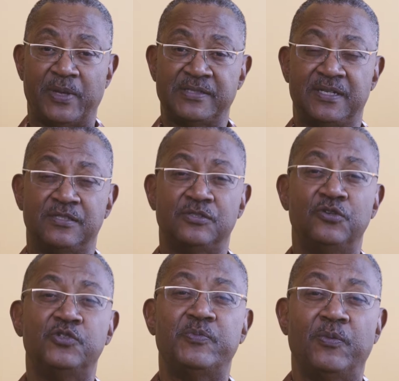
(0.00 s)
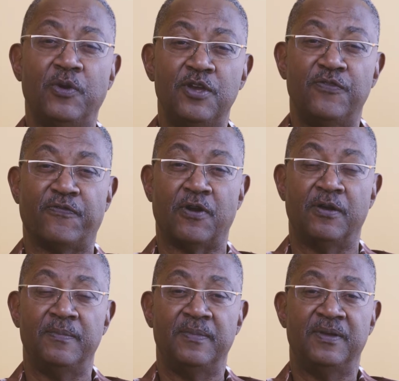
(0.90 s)
I said, "Excuse me, where are you
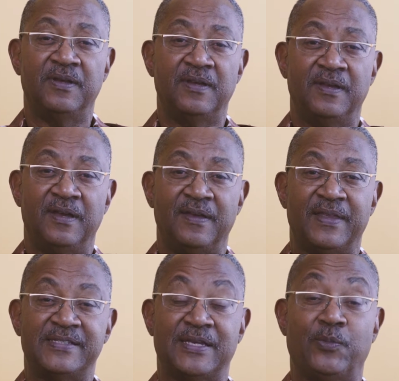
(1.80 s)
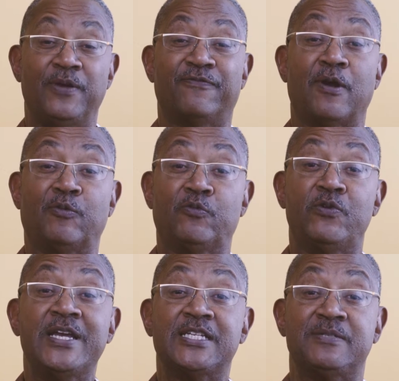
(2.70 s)
from?" They said, "We're from
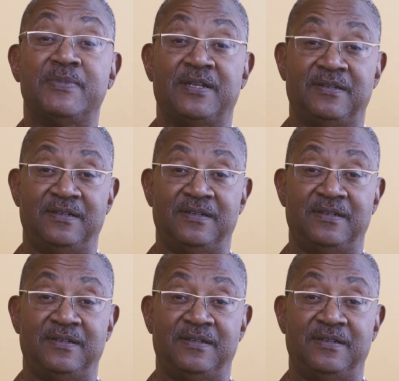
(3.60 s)
Richmond."